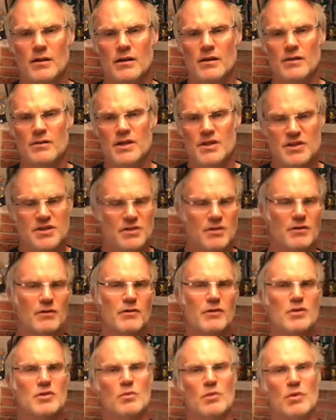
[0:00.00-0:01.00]
this
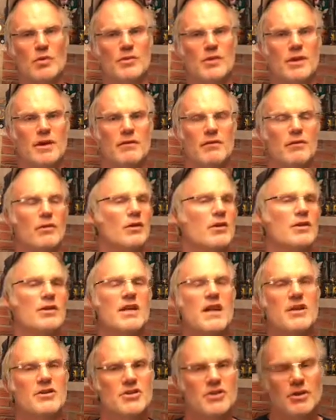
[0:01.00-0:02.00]
universe worthy of her
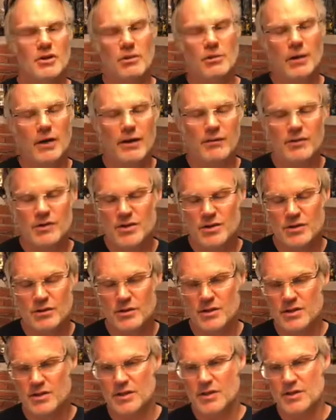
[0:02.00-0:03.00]
attention or whatever so
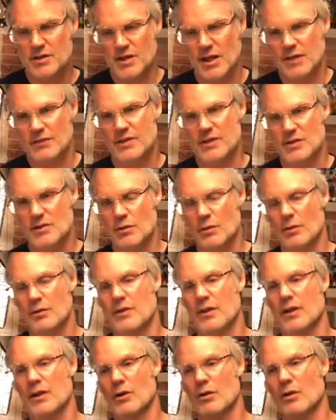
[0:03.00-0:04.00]
it's it's got this whole
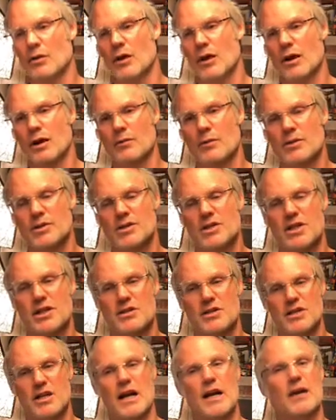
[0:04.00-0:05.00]
thing going on which gets
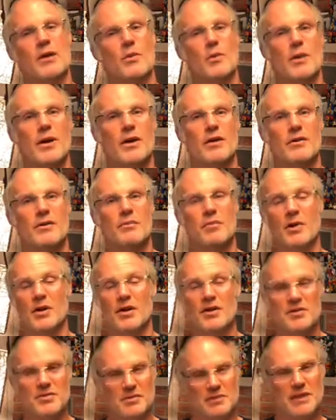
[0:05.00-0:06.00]
kind of weird but
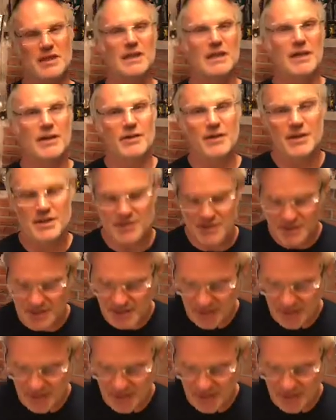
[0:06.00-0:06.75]
also hilarious in the